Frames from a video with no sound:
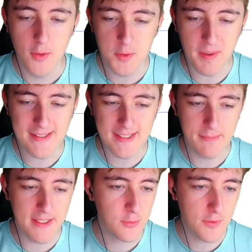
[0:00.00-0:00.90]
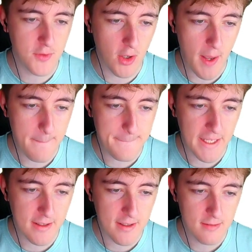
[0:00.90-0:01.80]
which basically means we've got a
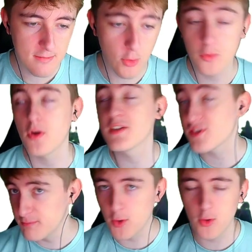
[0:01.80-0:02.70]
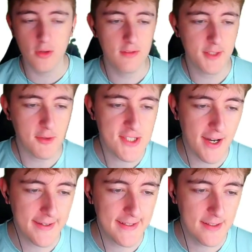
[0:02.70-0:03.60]
big or a small,
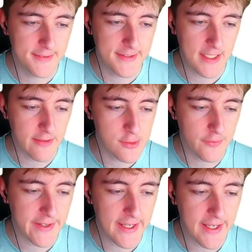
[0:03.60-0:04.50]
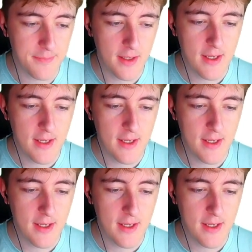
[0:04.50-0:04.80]
tiny little dealing range within here.